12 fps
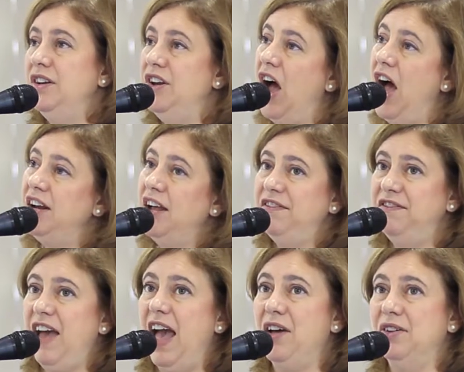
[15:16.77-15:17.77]
not a
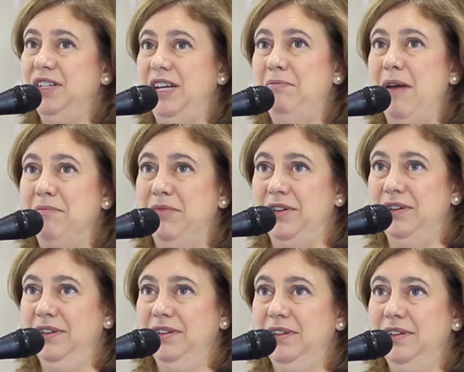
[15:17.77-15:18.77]
faculty
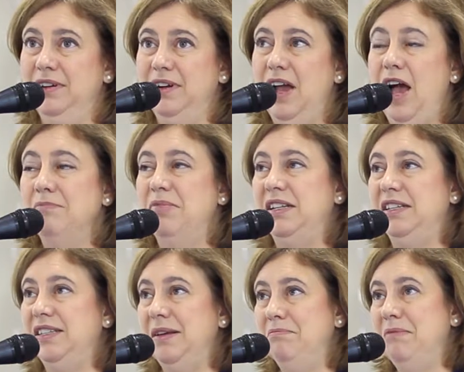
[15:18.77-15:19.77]
member, but
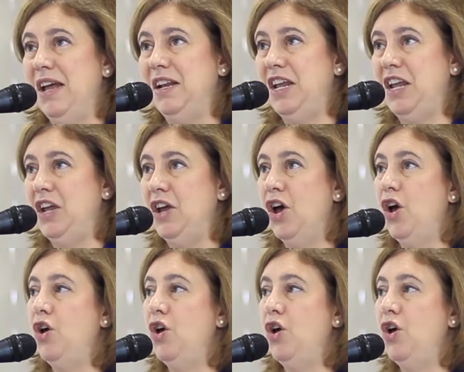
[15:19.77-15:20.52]
somebody